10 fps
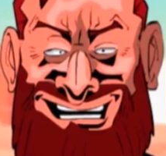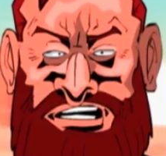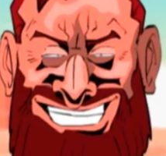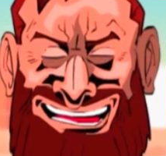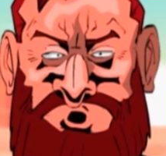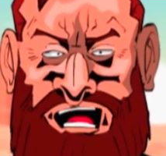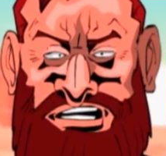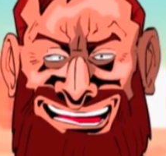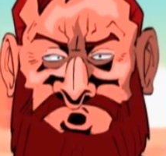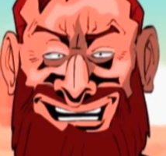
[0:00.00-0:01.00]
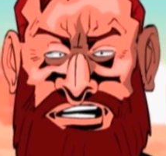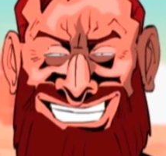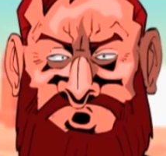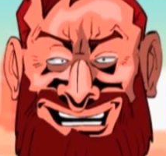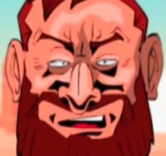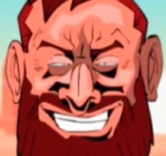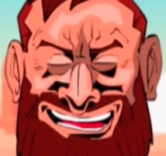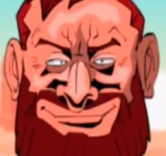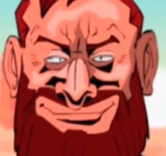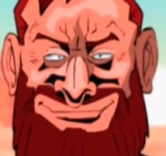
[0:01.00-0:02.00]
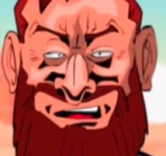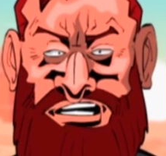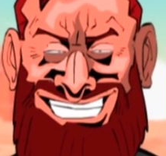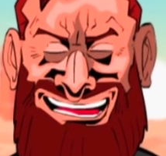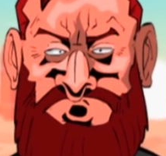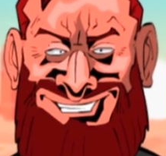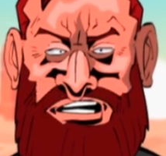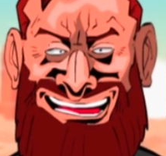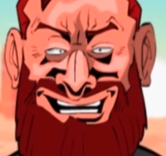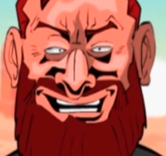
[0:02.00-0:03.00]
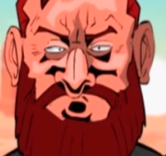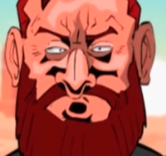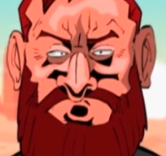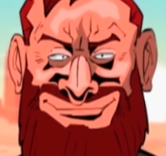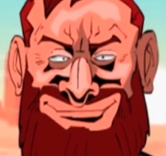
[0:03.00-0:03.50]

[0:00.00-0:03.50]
minister, and they refused that. So what am I supposed to do?